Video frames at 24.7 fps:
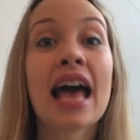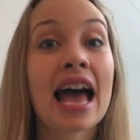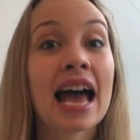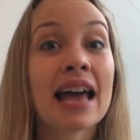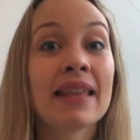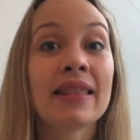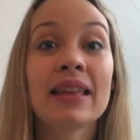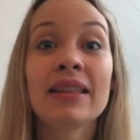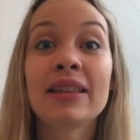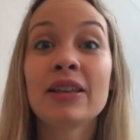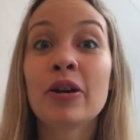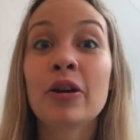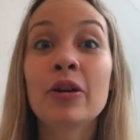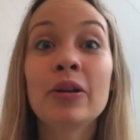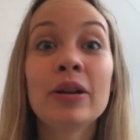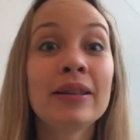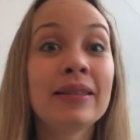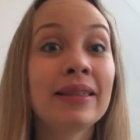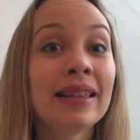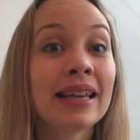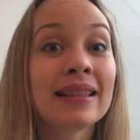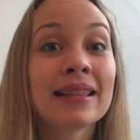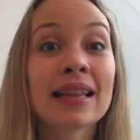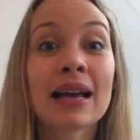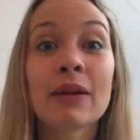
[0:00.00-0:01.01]
And then the only
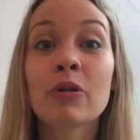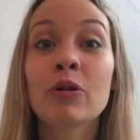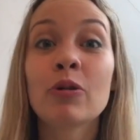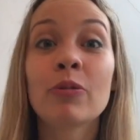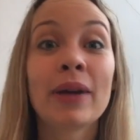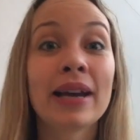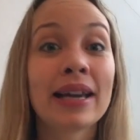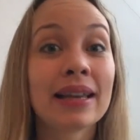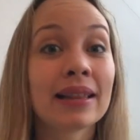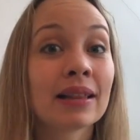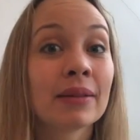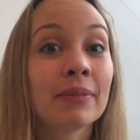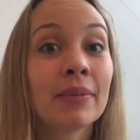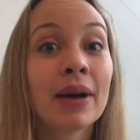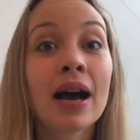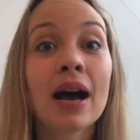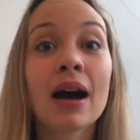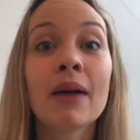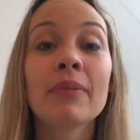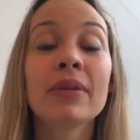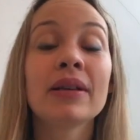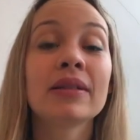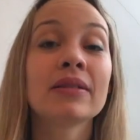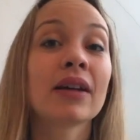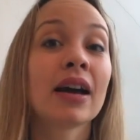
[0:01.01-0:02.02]
thing that will wake them
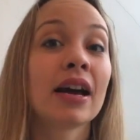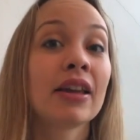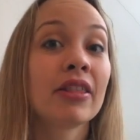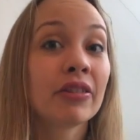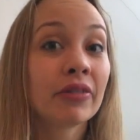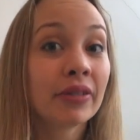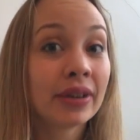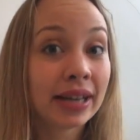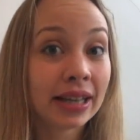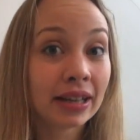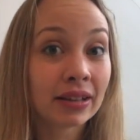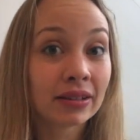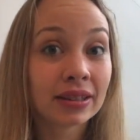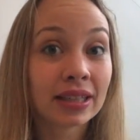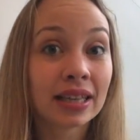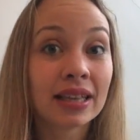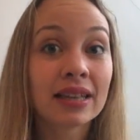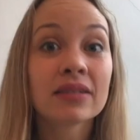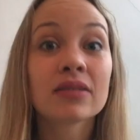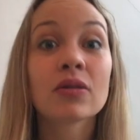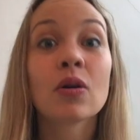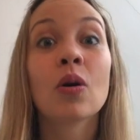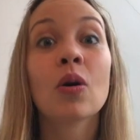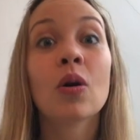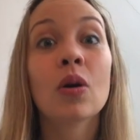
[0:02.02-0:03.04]
up is either an
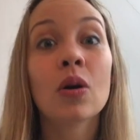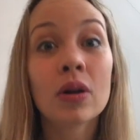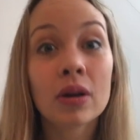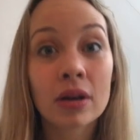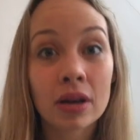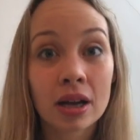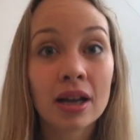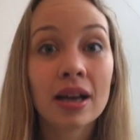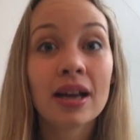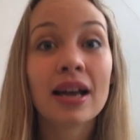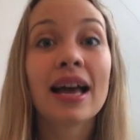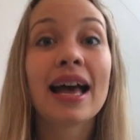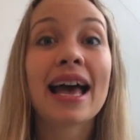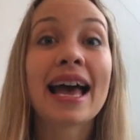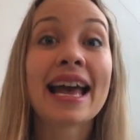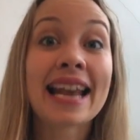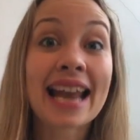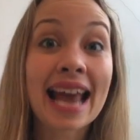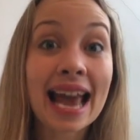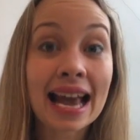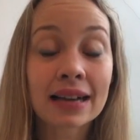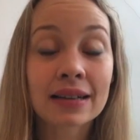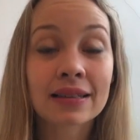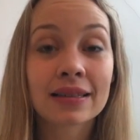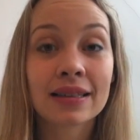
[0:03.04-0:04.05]
illness or an
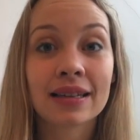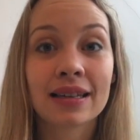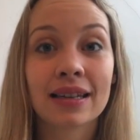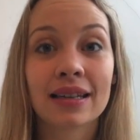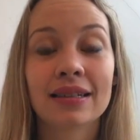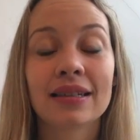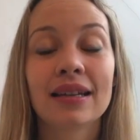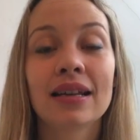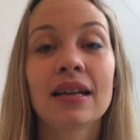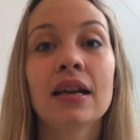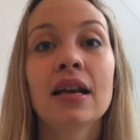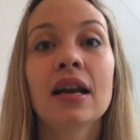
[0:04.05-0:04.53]
accident.